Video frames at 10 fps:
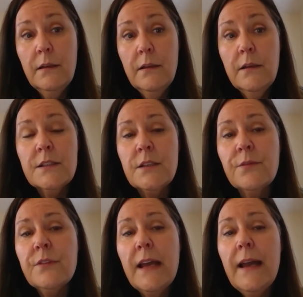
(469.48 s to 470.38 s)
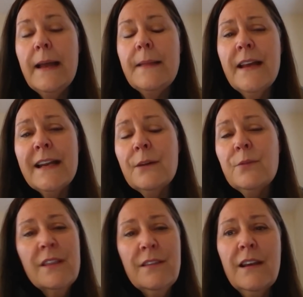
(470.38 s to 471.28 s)
Mm-hmm. So, and then I
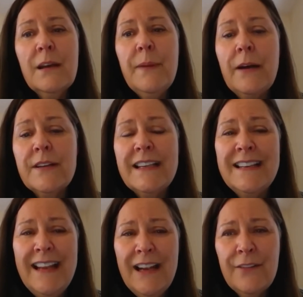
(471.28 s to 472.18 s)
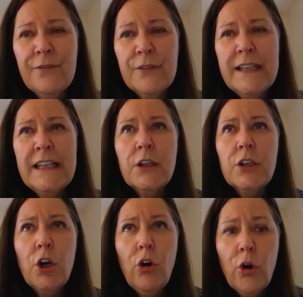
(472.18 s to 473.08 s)
would think about in every
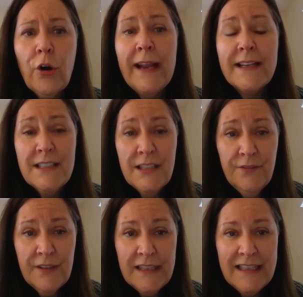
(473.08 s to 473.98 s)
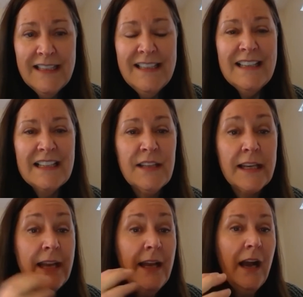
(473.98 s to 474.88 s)
core activity, it's
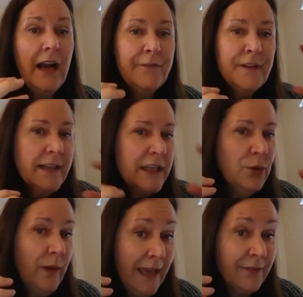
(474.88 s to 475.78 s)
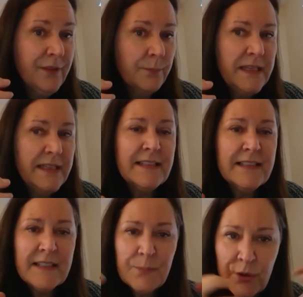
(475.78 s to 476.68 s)
like, I feel like you have the pieces,
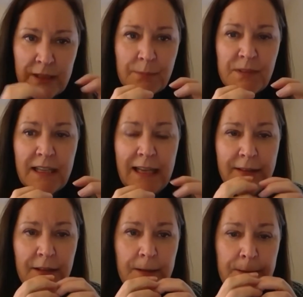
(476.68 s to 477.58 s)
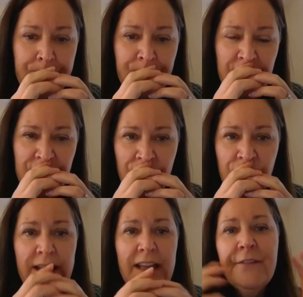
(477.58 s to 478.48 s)
it's putting them together. So
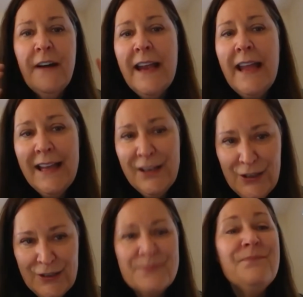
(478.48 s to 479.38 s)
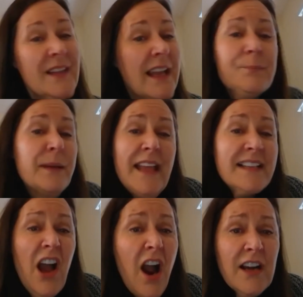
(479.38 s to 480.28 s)
if I had her, but
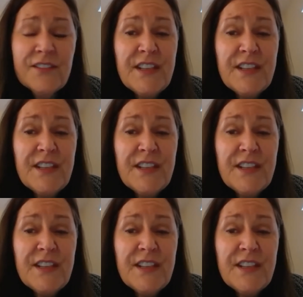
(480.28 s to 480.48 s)
that's hard.